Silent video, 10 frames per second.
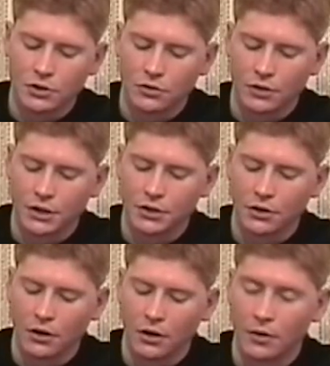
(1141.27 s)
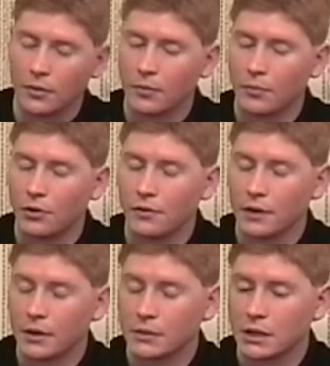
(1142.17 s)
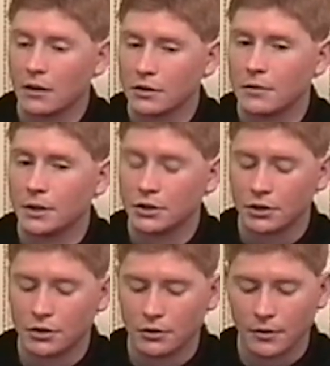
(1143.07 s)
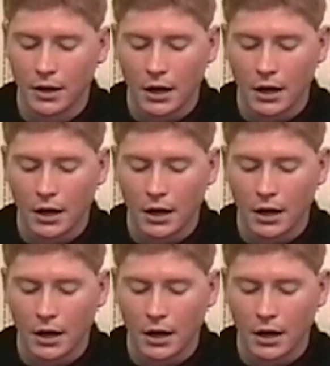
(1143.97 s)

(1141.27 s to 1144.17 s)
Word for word: stories are proving themselves to be true.